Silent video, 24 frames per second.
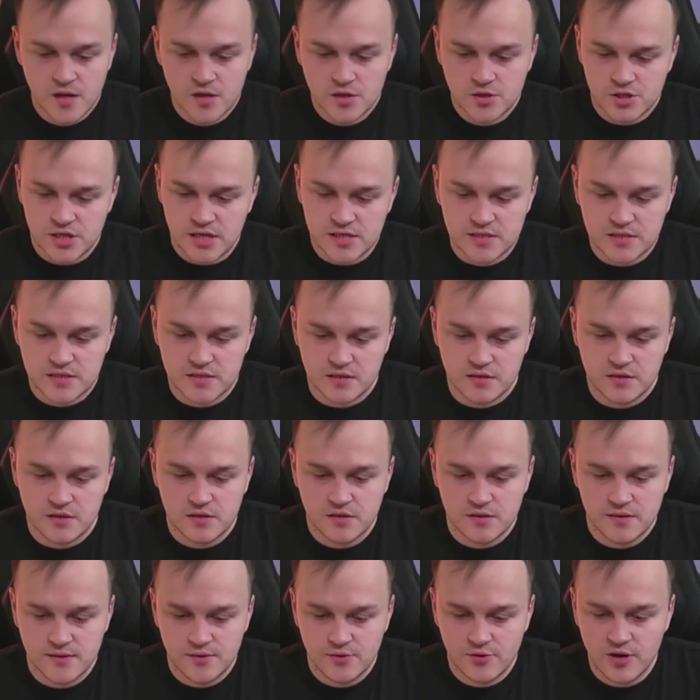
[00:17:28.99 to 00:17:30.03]
Just
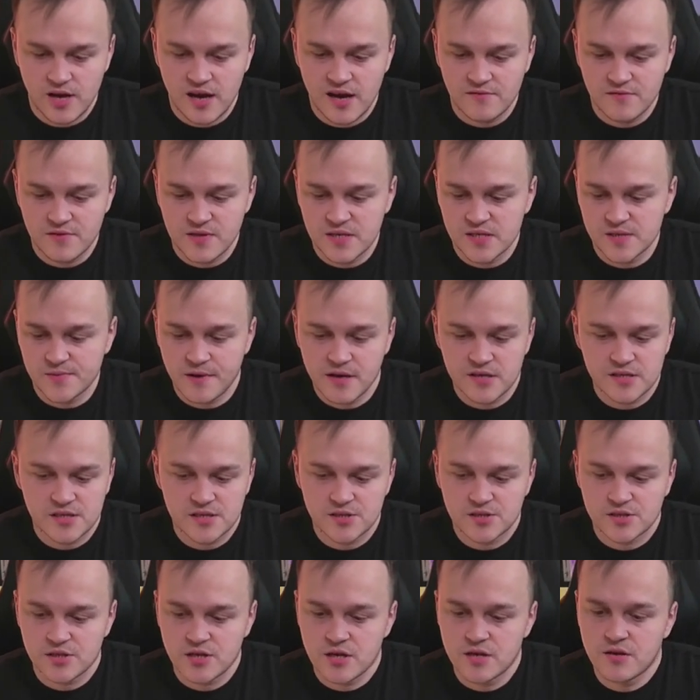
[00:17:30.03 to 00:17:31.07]
you have this
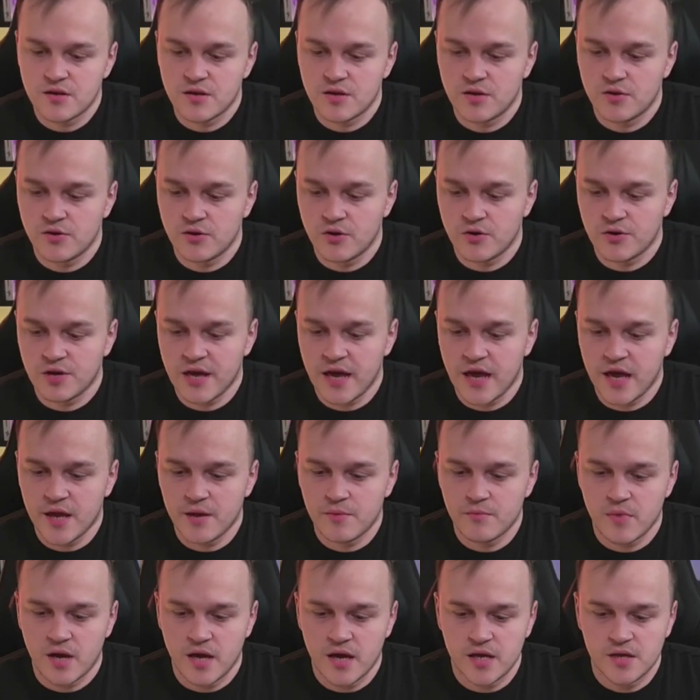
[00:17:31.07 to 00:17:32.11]
position in your
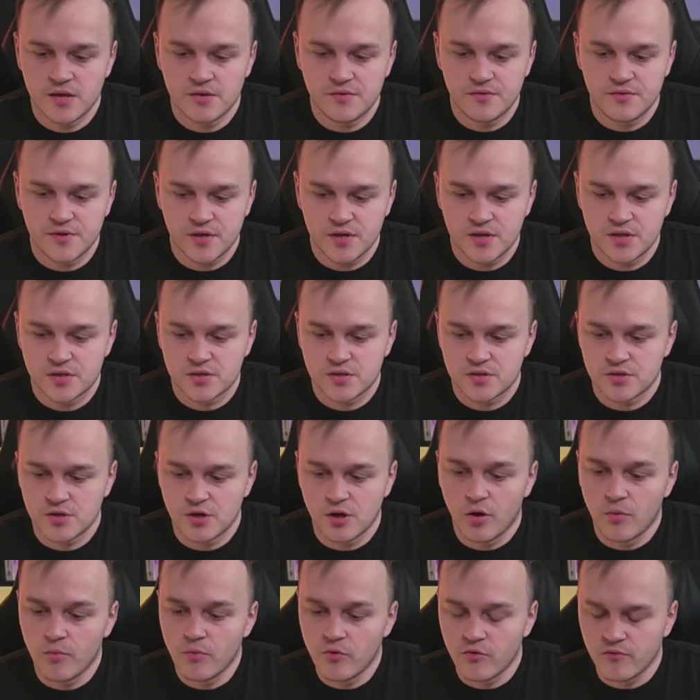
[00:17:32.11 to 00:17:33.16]
game and it's
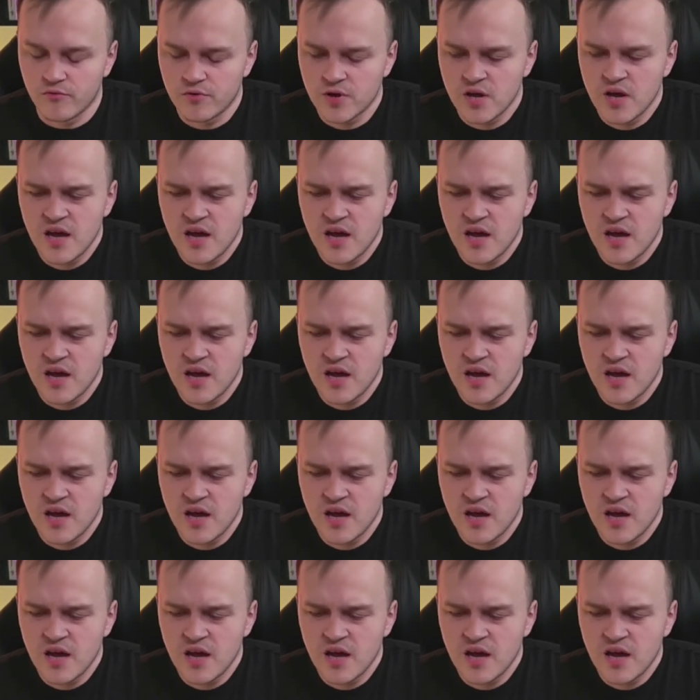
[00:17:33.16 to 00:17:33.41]
your move.